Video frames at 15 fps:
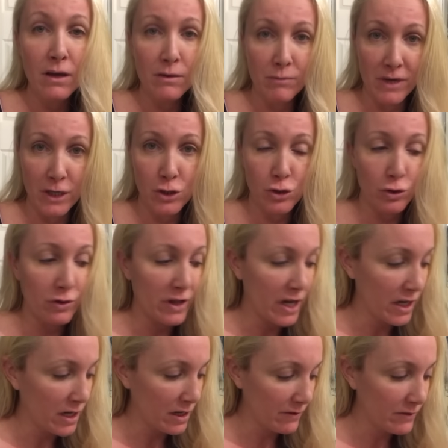Make sure
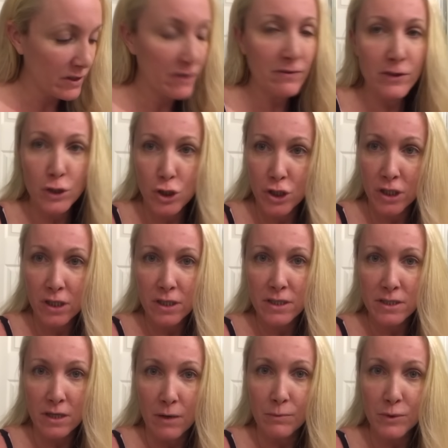that even if the chin is
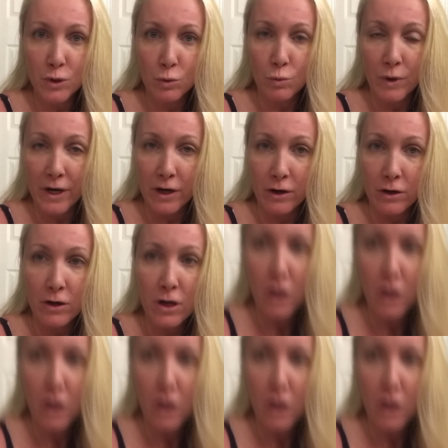up to where